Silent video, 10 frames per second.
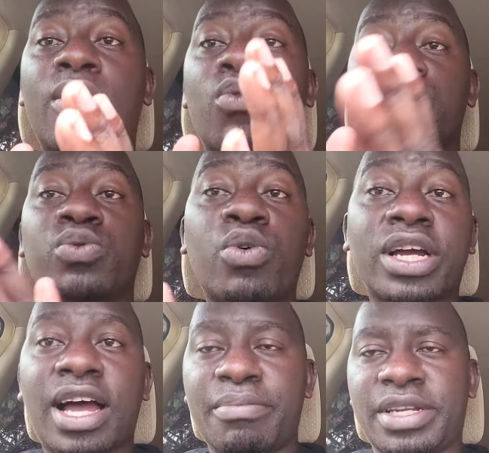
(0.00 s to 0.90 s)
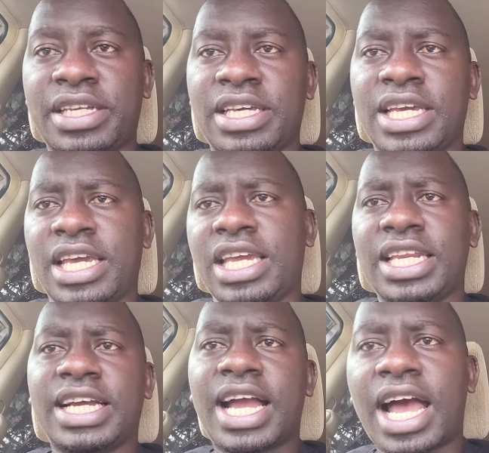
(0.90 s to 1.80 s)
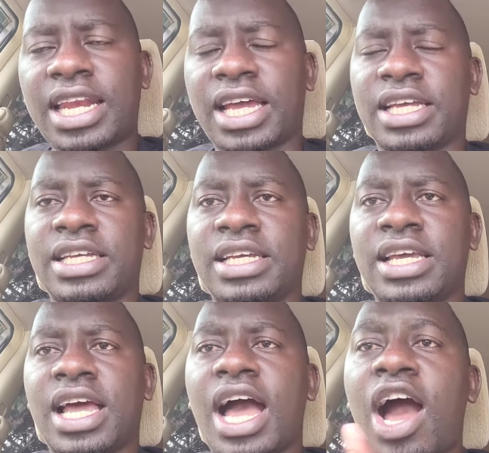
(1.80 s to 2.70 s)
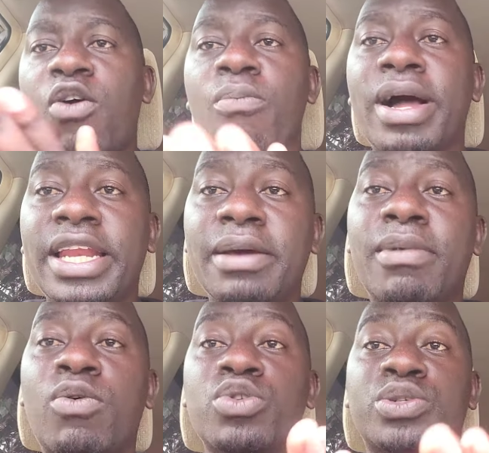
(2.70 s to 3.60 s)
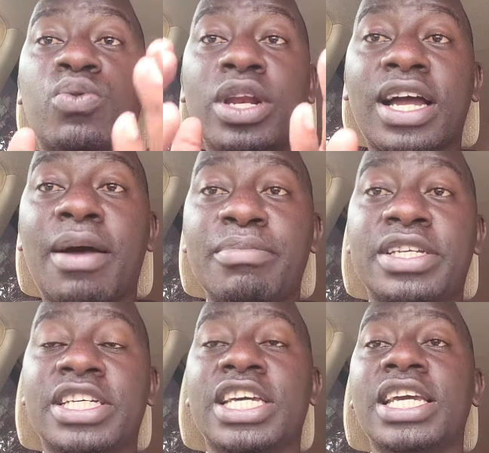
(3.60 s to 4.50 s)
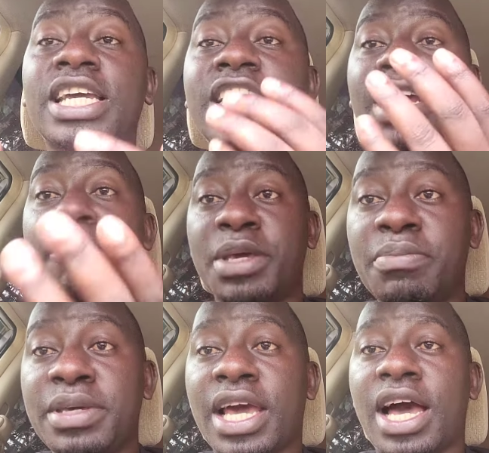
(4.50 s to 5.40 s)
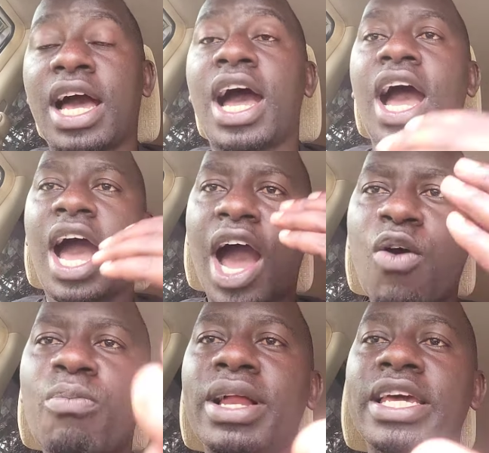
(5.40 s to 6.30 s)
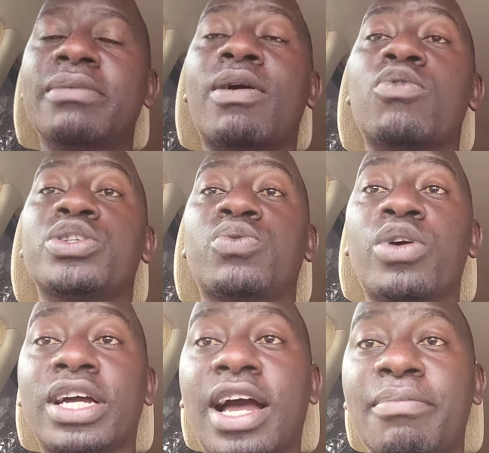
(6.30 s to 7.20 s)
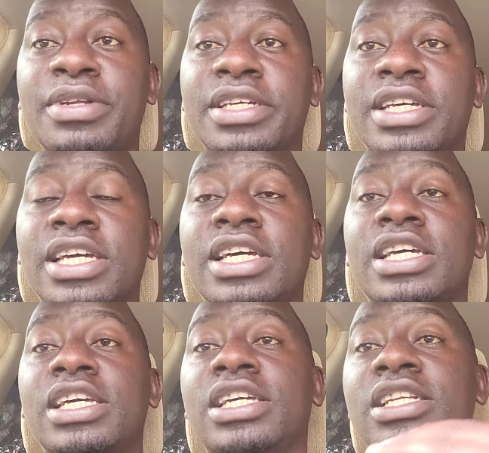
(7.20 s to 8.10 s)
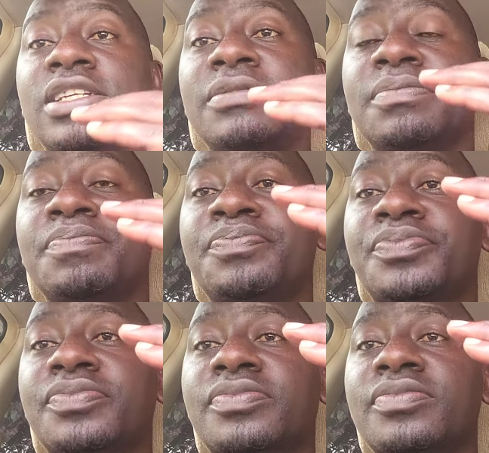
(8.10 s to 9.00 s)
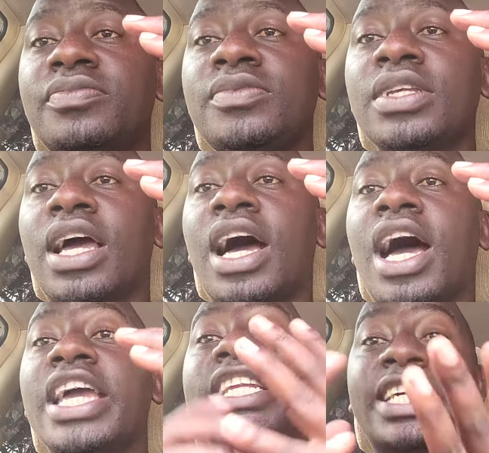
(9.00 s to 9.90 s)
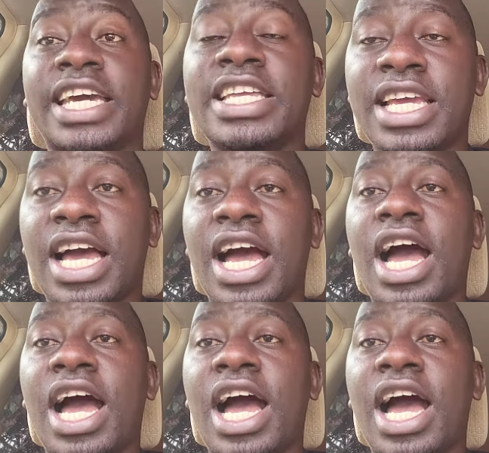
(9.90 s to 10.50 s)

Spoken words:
was welcomed in Ghana, how Malema was welcomed in Namibia, how Malema was welcomed in Kenya,